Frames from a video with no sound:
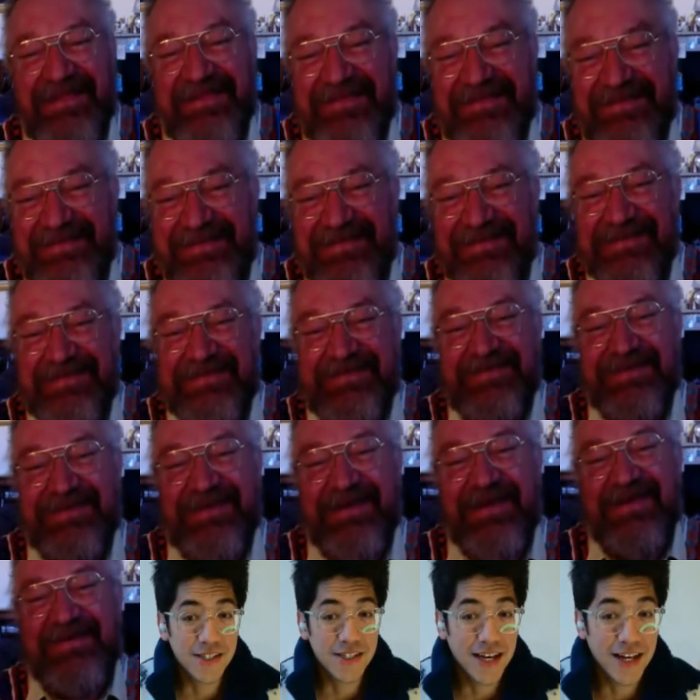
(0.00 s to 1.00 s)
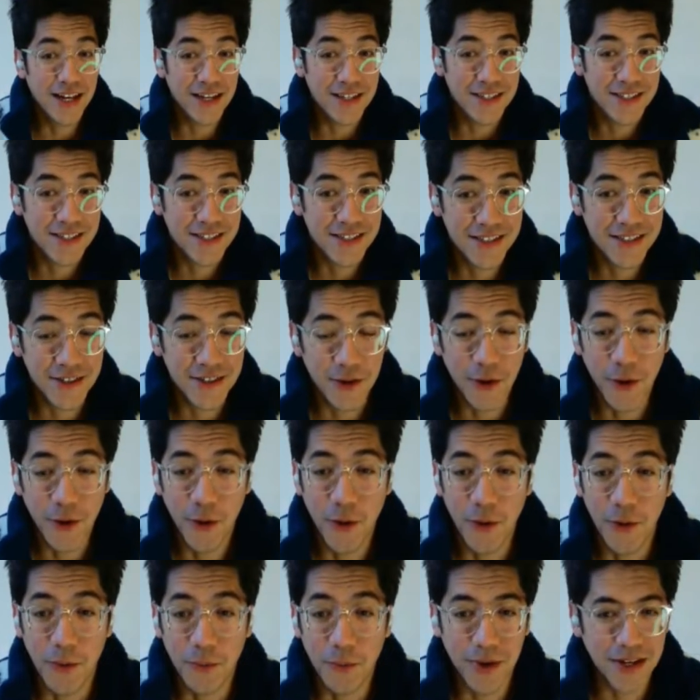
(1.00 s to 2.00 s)
So could you tell us
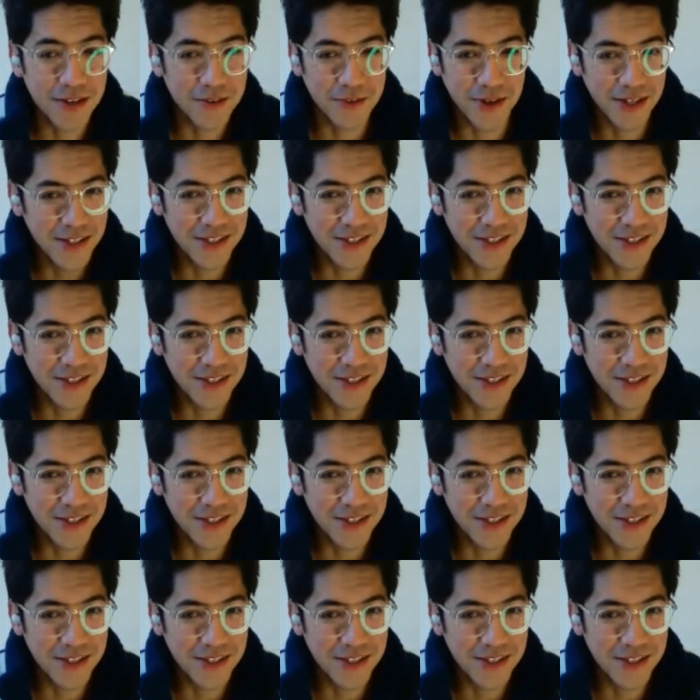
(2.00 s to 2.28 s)
all what is